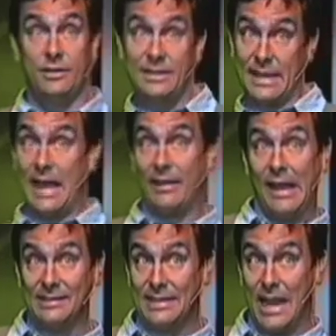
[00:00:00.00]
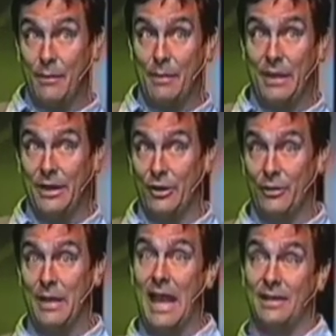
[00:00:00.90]
She's like, last night in my
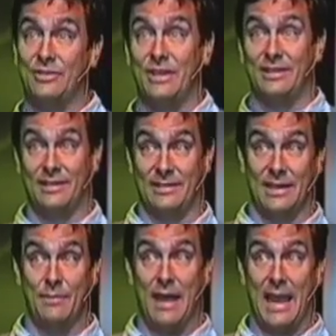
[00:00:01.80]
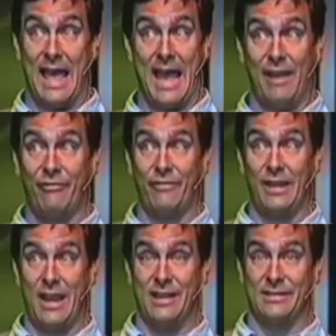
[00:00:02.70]
bedroom, I asked Jesus into my life.
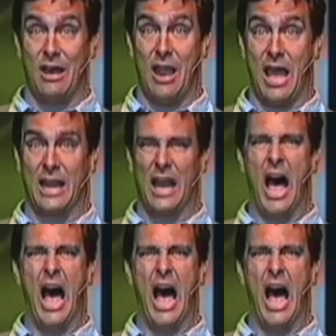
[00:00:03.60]
And I was all like,